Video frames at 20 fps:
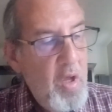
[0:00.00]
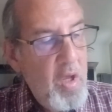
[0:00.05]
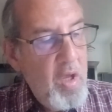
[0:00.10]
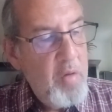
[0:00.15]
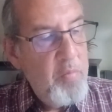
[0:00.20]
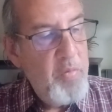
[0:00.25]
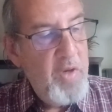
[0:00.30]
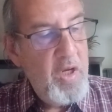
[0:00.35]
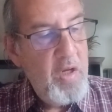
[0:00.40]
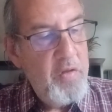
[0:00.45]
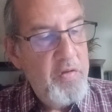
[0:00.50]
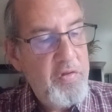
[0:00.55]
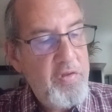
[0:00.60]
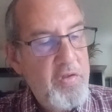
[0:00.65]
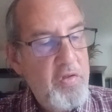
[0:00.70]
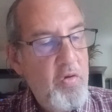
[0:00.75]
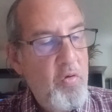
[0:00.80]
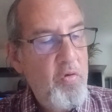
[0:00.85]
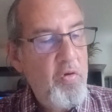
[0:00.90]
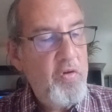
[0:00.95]
and many of the
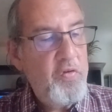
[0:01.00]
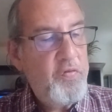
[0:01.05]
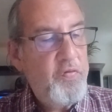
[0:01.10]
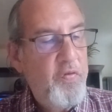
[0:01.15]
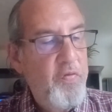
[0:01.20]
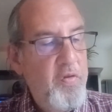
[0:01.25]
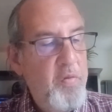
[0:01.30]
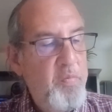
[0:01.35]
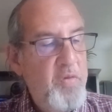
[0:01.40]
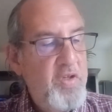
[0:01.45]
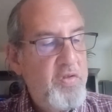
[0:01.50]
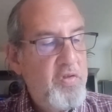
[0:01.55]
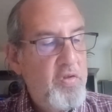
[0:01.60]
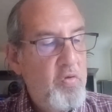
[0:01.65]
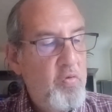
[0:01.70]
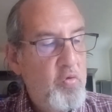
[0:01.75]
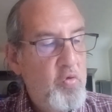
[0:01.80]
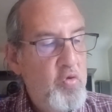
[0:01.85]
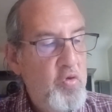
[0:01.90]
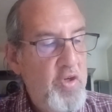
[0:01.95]
stories from the
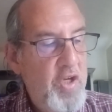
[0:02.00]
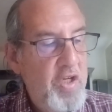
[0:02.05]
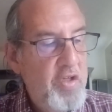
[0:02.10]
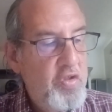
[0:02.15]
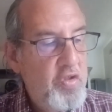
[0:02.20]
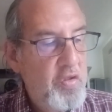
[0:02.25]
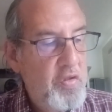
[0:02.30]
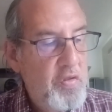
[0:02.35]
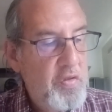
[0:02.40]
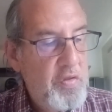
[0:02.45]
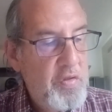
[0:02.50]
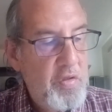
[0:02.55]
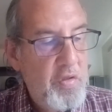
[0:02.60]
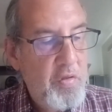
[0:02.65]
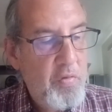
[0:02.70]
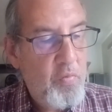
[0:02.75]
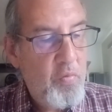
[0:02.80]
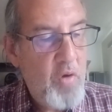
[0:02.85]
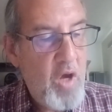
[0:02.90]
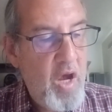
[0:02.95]
mystical traditions and
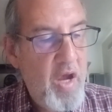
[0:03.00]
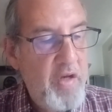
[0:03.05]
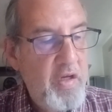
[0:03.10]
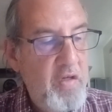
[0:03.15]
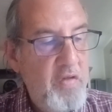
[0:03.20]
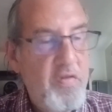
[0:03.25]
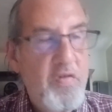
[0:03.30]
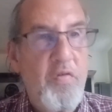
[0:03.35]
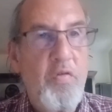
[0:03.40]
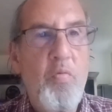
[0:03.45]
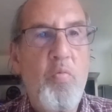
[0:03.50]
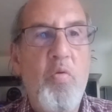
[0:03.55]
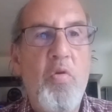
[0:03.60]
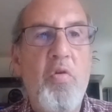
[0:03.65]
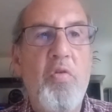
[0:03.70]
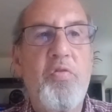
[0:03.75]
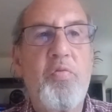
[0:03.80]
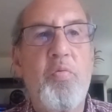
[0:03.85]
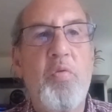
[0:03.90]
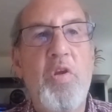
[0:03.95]
the writings of the
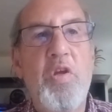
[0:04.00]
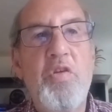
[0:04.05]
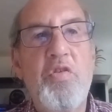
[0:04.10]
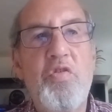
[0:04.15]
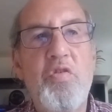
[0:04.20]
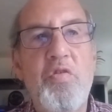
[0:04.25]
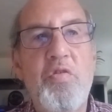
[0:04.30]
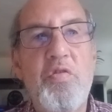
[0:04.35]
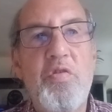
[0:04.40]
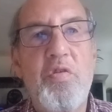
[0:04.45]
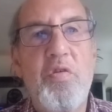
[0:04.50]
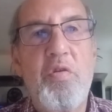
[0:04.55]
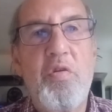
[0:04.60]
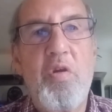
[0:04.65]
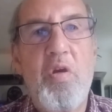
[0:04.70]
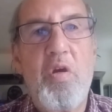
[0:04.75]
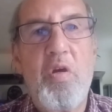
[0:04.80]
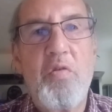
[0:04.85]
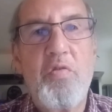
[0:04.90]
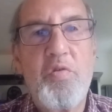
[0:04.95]
world's religions
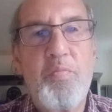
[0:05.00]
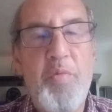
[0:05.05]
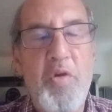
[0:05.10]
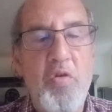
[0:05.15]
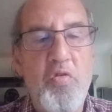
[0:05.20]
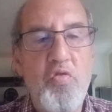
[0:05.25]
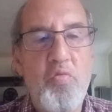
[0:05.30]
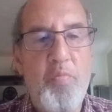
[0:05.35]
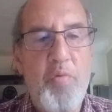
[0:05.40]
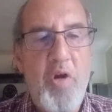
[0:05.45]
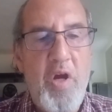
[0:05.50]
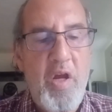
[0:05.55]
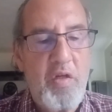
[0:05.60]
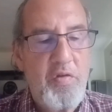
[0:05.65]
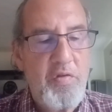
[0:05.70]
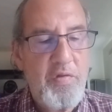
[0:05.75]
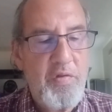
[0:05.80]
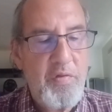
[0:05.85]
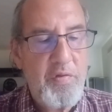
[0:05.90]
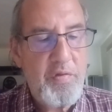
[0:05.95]
and spiritual
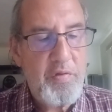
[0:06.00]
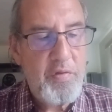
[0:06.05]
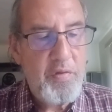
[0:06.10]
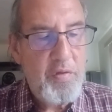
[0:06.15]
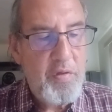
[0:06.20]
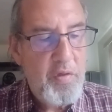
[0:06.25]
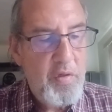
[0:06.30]
practices,